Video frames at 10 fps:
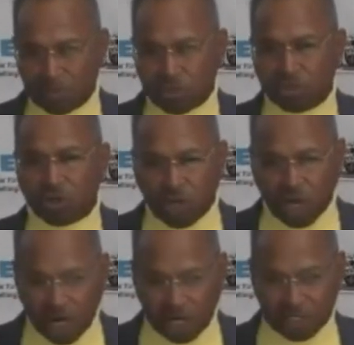so
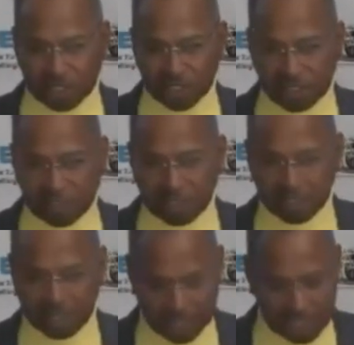large
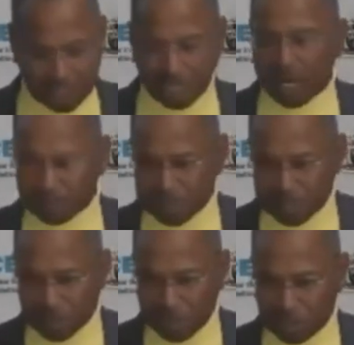that it
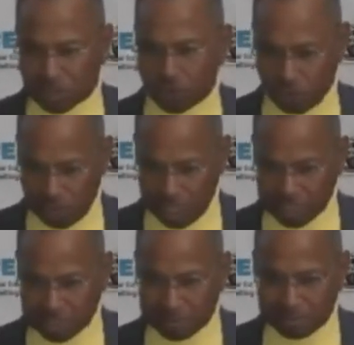collapses on its own
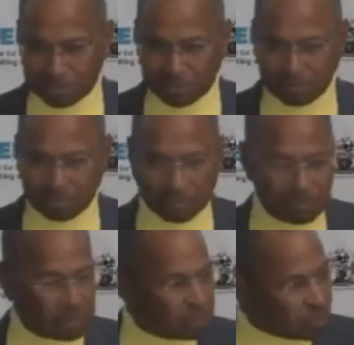weight. So